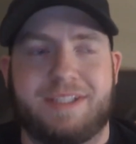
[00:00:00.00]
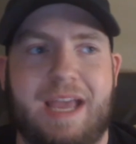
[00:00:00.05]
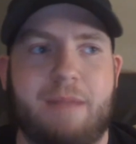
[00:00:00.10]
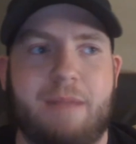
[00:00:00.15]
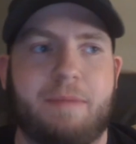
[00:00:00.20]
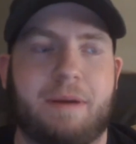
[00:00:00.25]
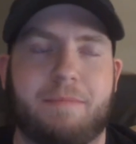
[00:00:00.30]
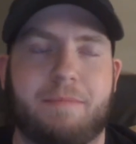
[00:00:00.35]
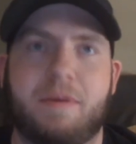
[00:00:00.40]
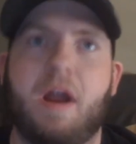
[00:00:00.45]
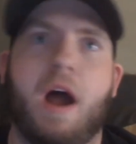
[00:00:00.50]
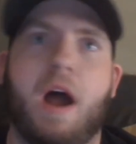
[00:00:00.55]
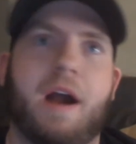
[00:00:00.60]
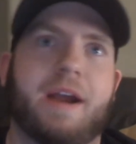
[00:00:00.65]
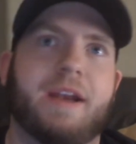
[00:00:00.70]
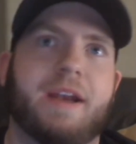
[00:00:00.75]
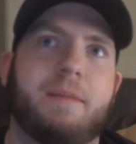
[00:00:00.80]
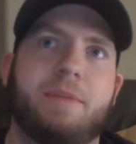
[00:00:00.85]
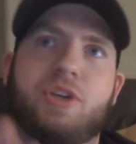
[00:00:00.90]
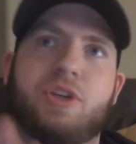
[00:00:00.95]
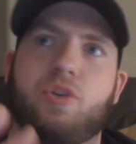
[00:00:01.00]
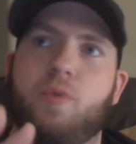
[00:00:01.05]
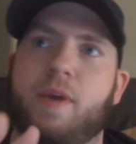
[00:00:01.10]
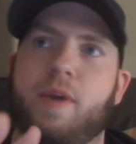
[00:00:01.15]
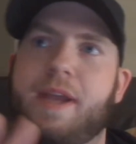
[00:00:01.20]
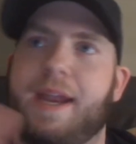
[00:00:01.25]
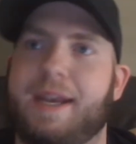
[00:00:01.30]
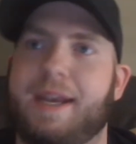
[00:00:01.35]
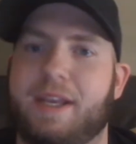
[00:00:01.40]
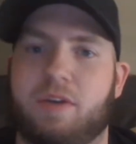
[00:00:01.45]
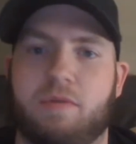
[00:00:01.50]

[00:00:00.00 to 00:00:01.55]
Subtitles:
but I'm not gonna be doing any